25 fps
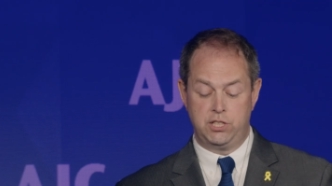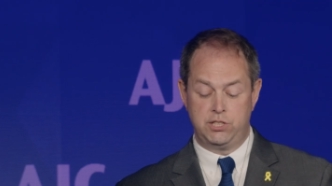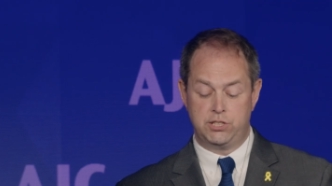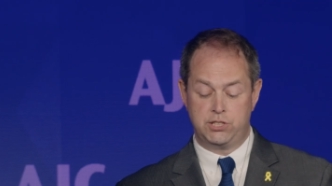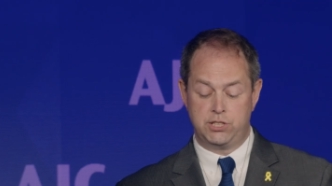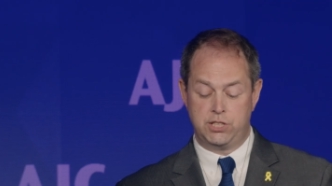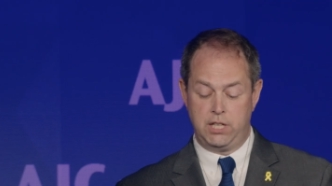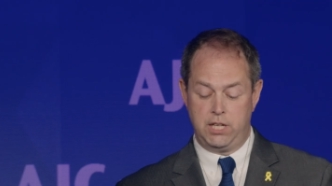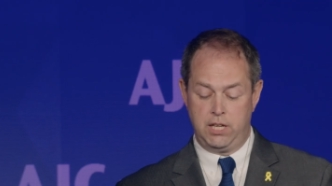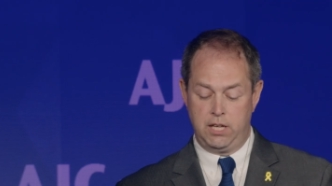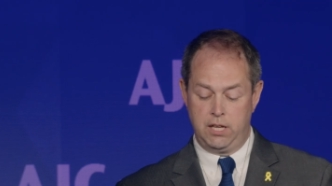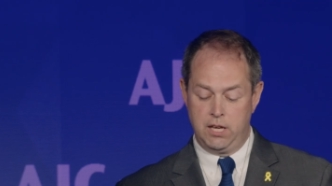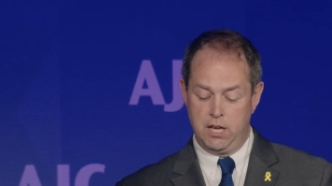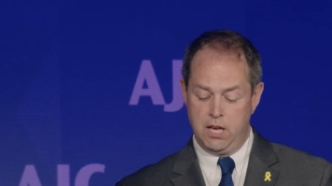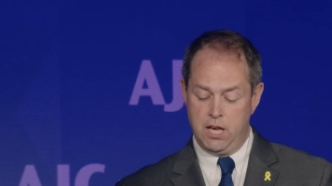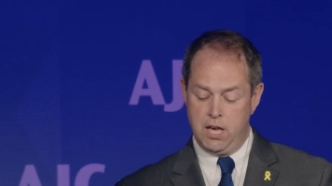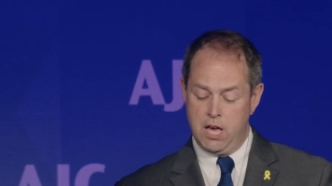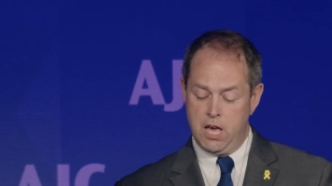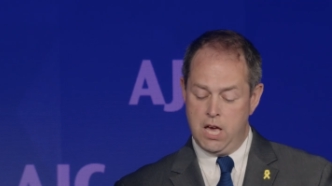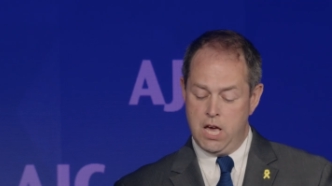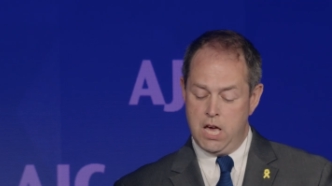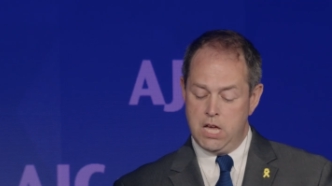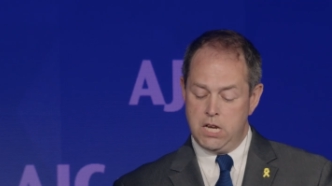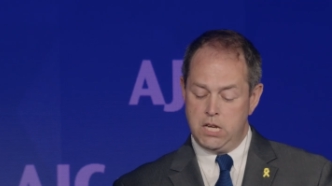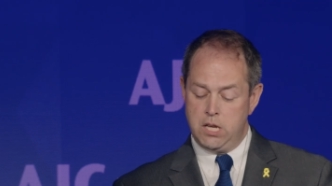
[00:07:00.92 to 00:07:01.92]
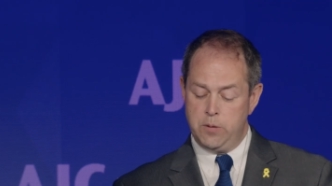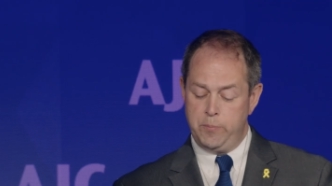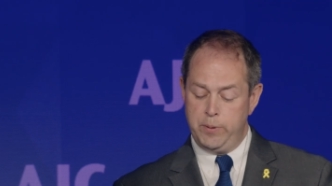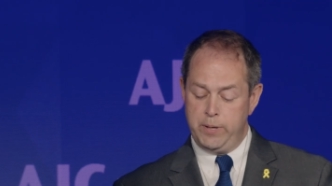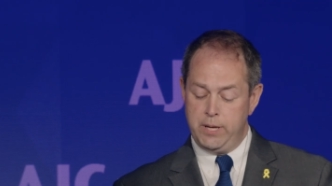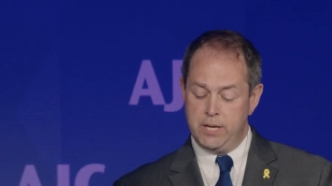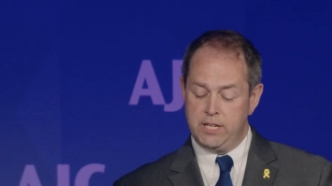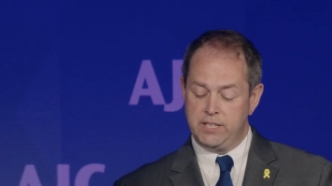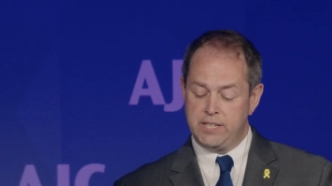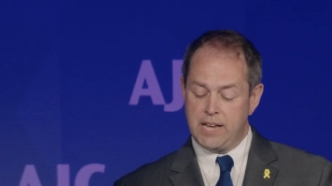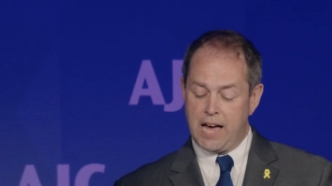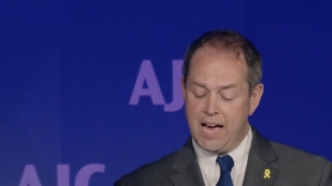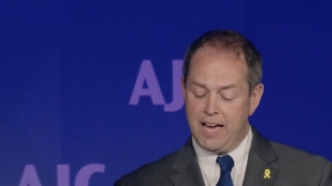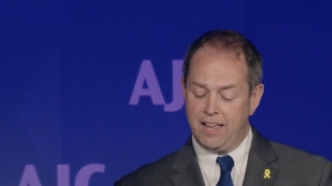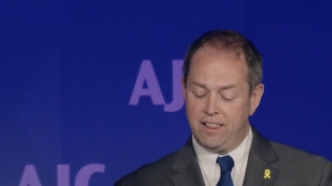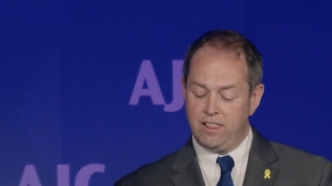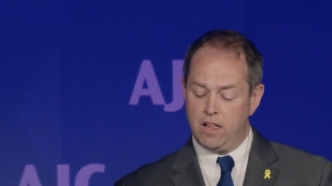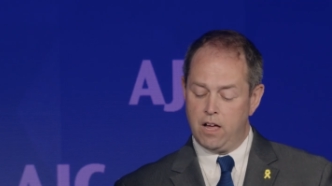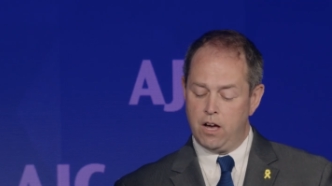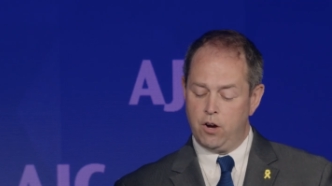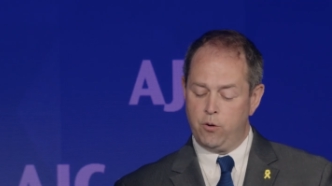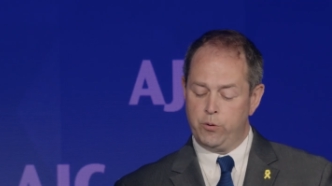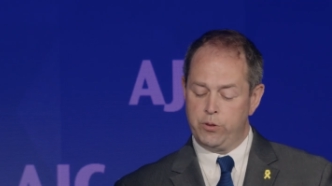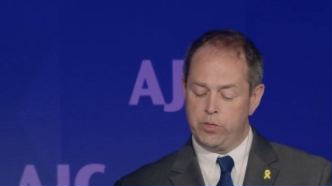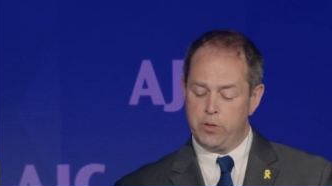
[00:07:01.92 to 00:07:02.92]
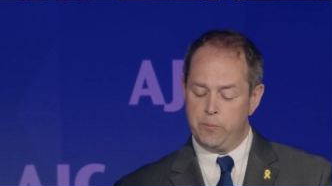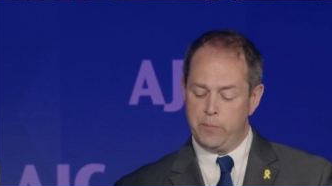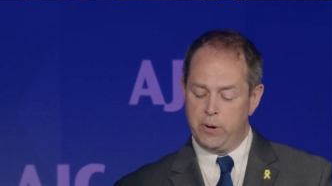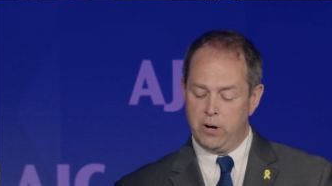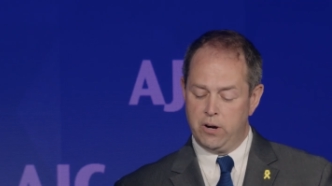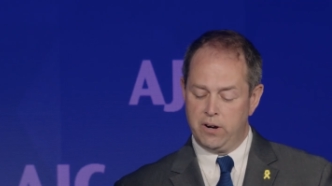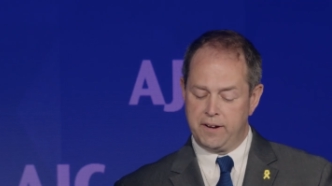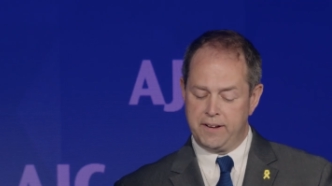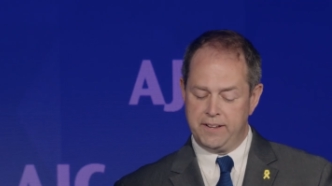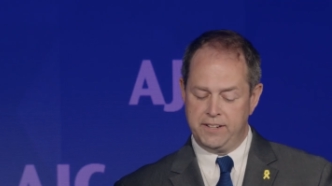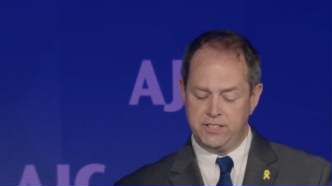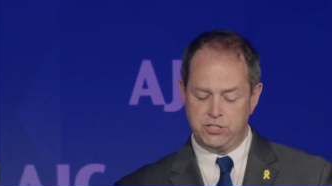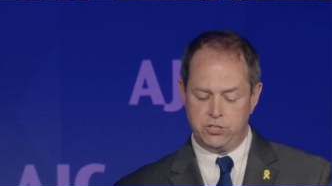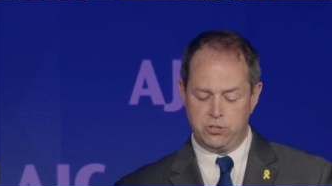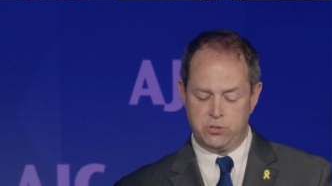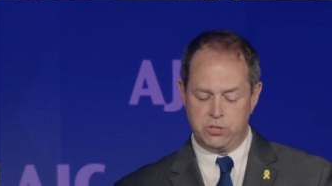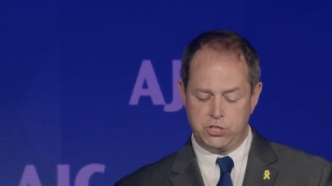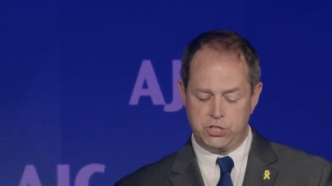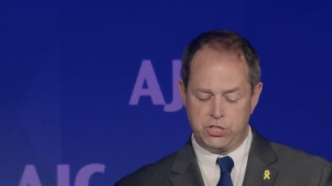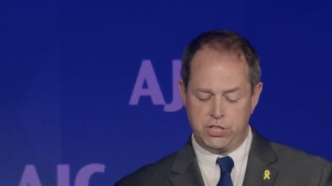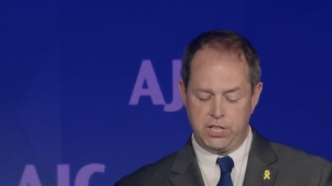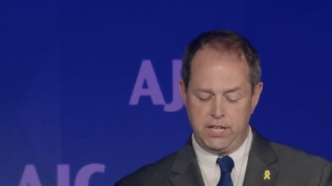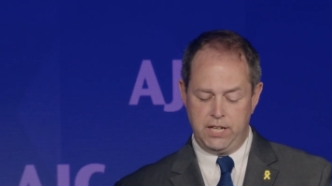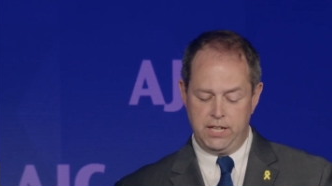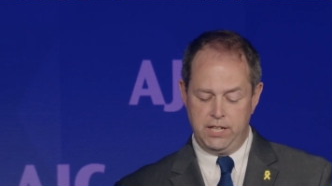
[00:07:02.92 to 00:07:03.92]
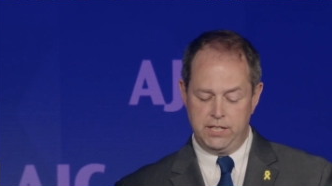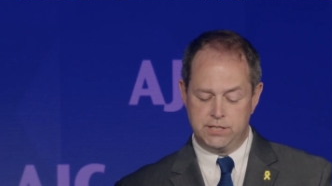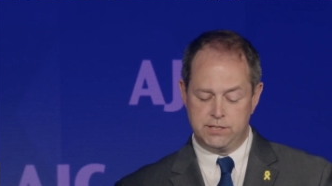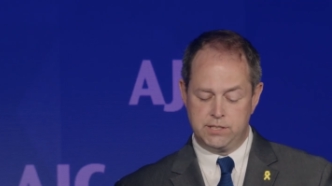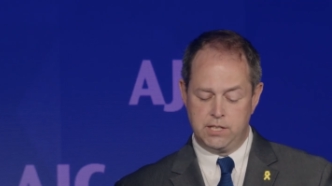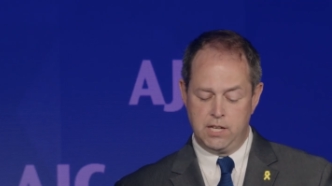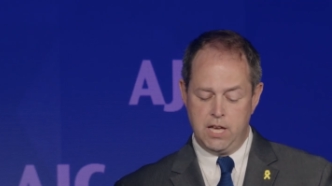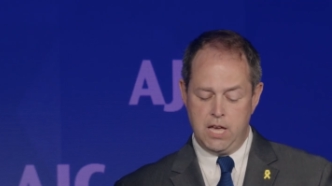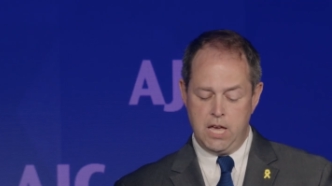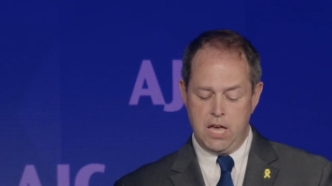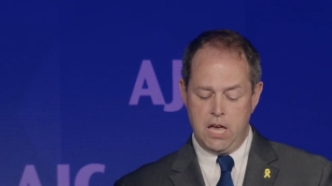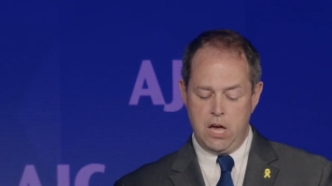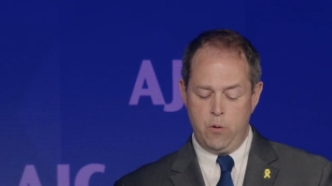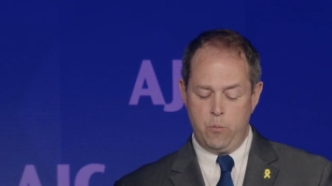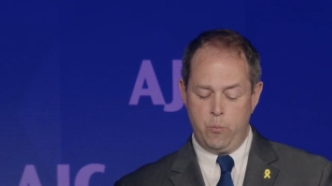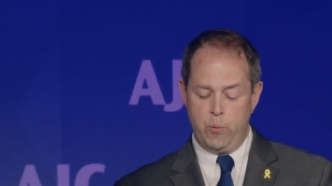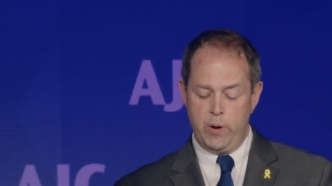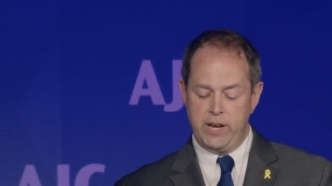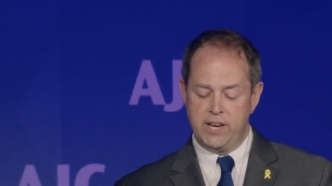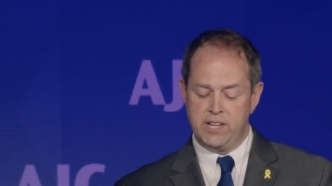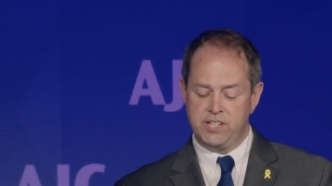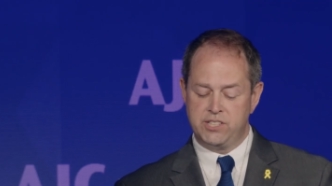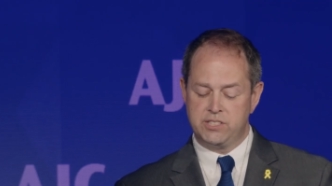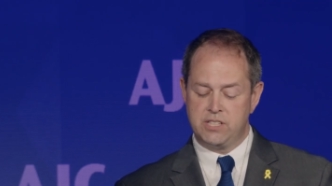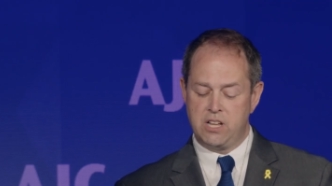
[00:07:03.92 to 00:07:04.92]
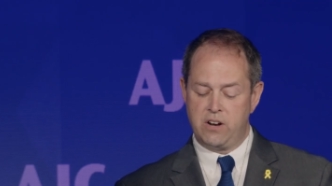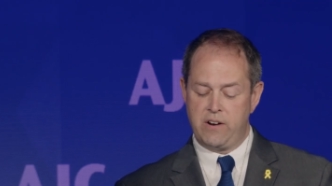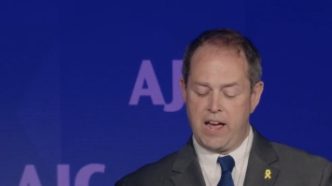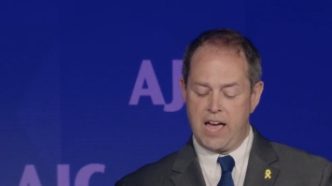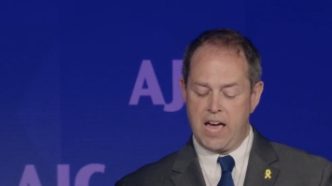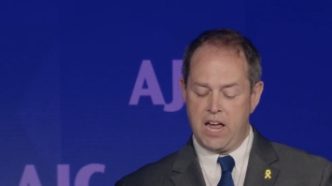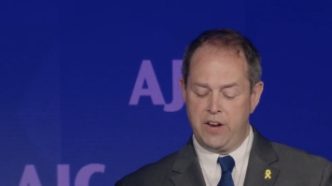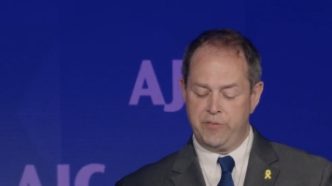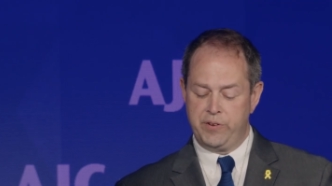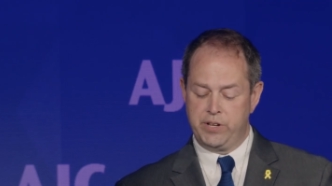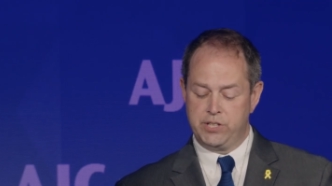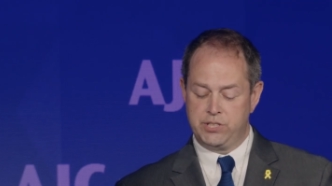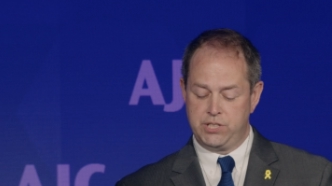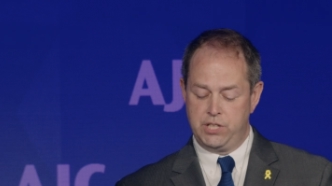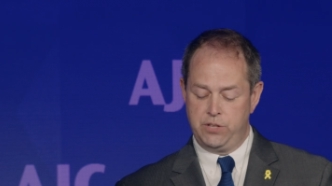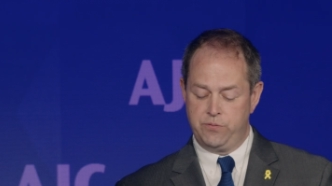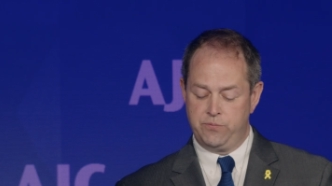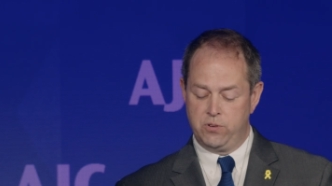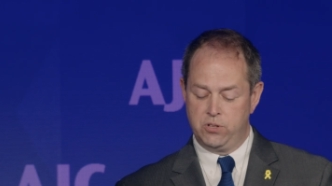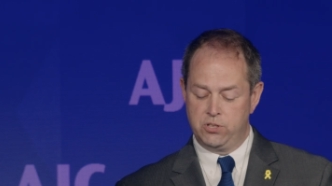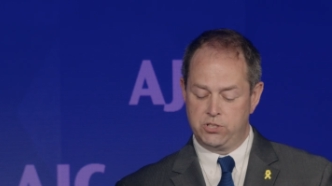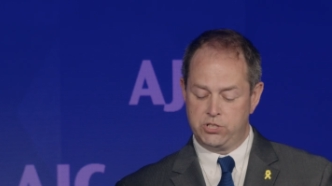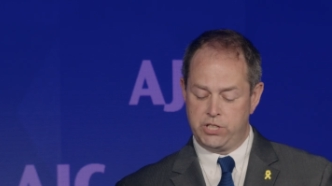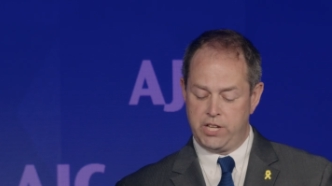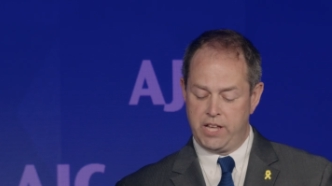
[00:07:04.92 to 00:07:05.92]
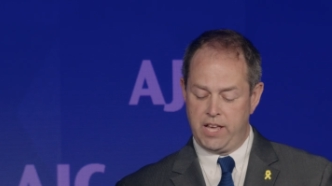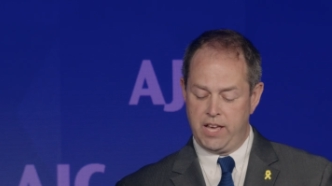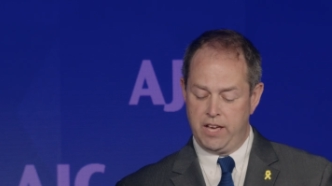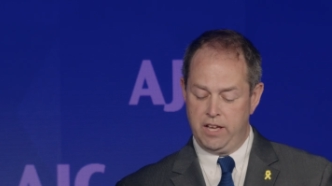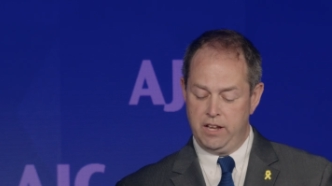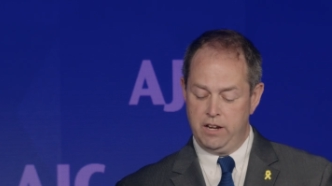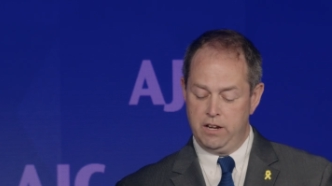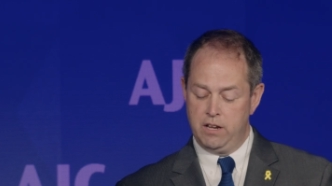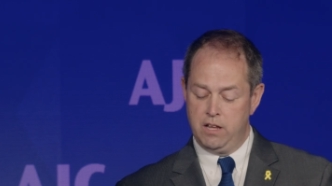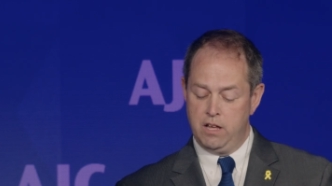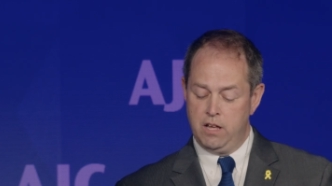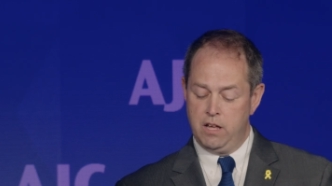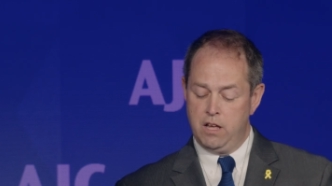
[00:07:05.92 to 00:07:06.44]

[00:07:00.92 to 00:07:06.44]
D.C., to be in dialogue with American Jewish teens and witness their advocacy firsthand.